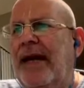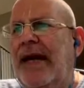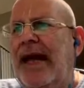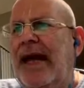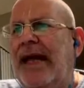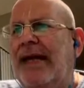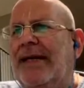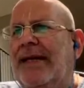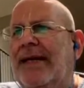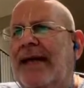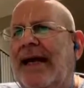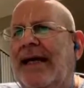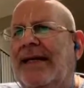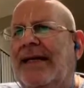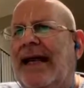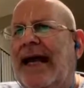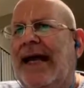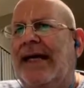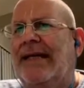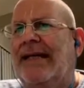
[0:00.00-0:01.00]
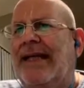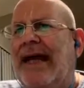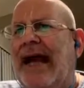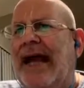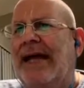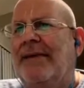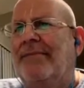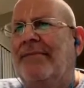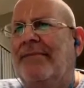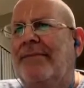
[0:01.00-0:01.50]
And at that
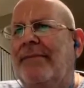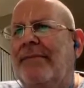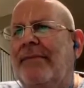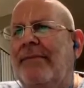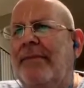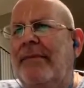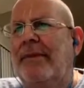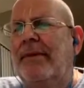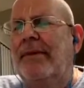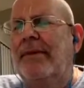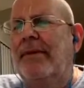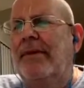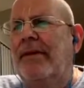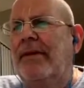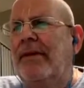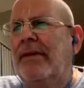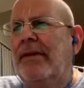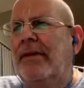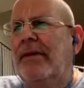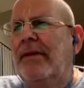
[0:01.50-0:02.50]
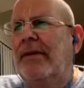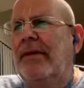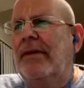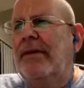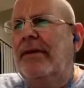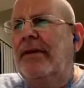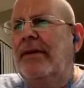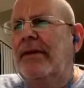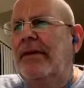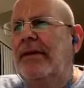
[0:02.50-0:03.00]
time,
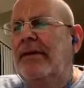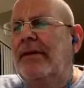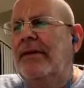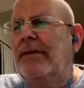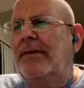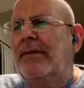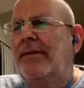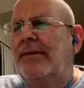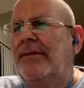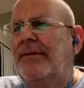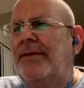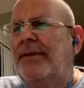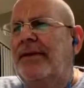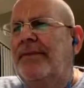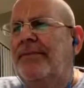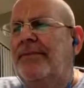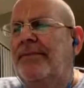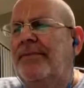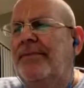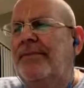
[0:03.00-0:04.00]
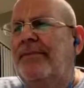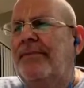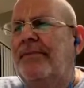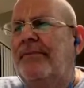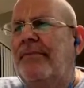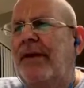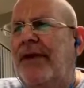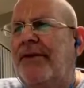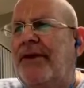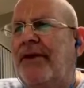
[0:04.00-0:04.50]
the
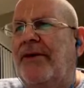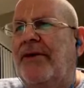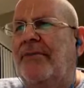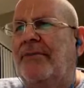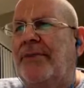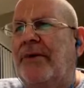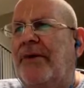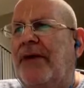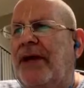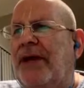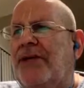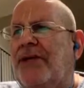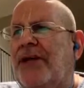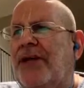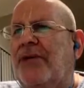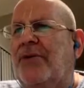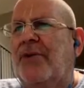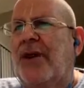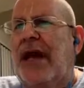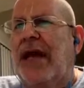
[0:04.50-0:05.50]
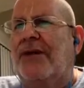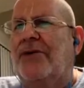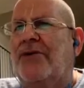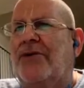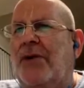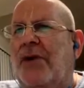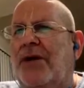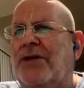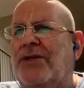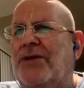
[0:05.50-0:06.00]
mother of Parikshit ran
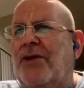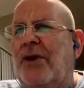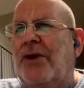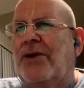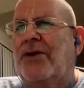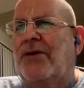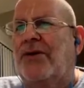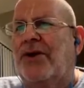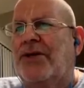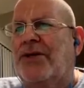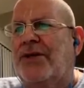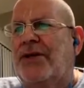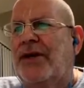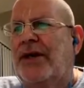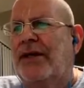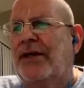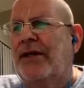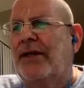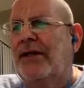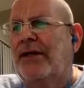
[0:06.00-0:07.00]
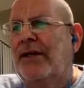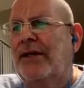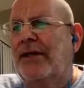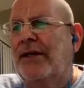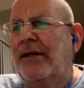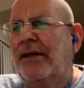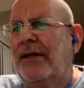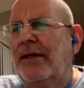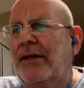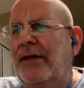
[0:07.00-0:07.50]
towards Lord Krishna
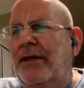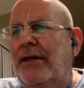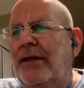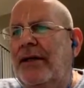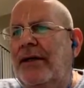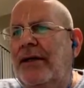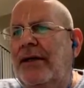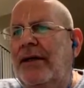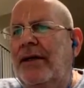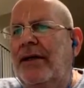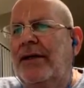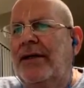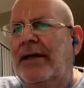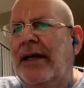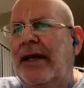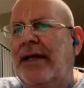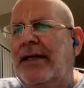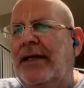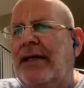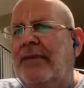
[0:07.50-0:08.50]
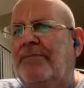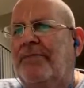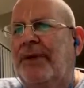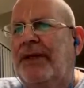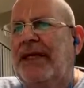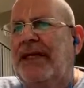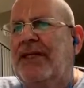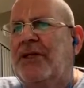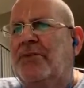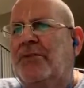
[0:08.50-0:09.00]
that
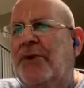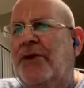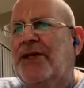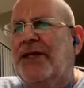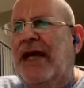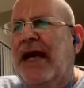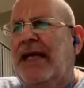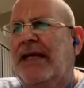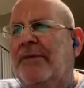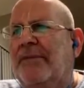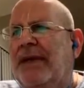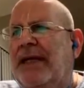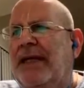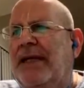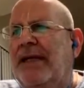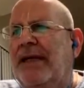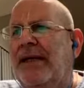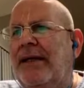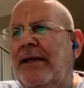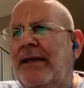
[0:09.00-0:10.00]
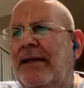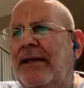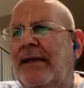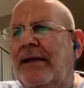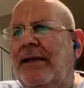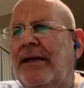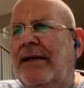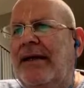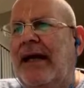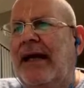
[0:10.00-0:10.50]
please protect me,
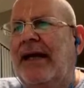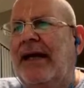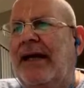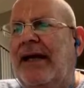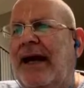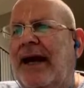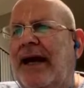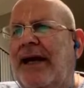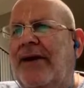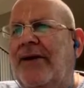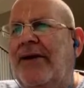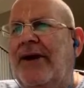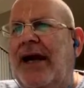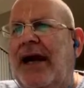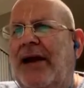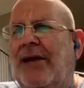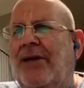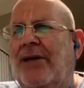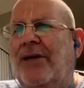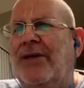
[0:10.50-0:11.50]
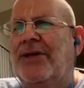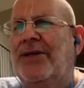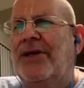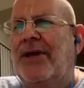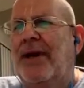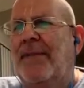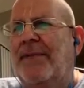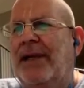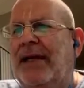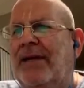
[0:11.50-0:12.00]
that an iron arrow is
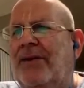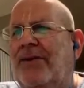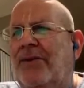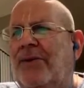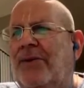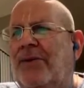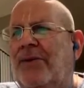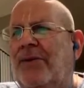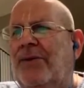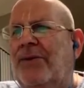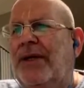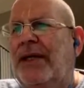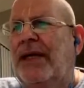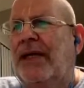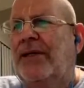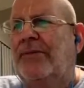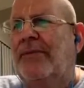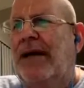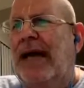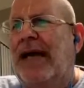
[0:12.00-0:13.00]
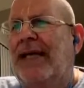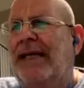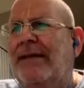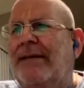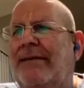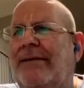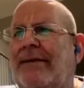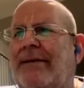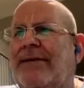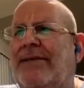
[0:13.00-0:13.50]
coming to kill
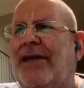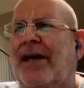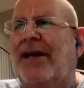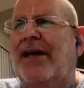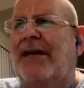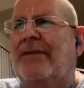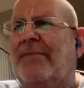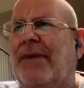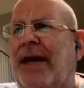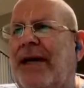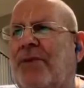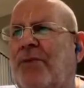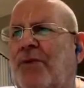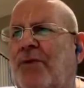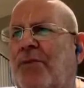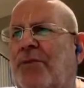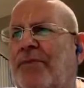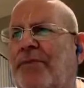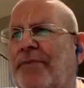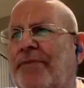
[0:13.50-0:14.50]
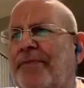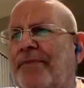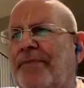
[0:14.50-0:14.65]
the son in my womb,